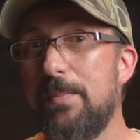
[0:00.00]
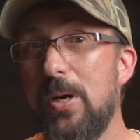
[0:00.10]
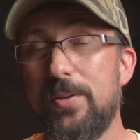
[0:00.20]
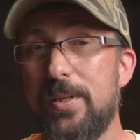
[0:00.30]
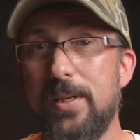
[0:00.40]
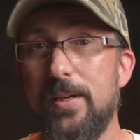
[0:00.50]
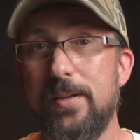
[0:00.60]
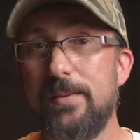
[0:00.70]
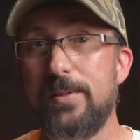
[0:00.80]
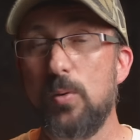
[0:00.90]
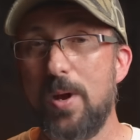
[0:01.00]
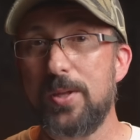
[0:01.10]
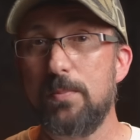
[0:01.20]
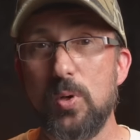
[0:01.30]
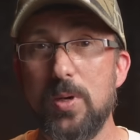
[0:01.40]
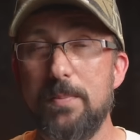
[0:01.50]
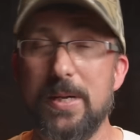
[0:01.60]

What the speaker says: about the weather buoy,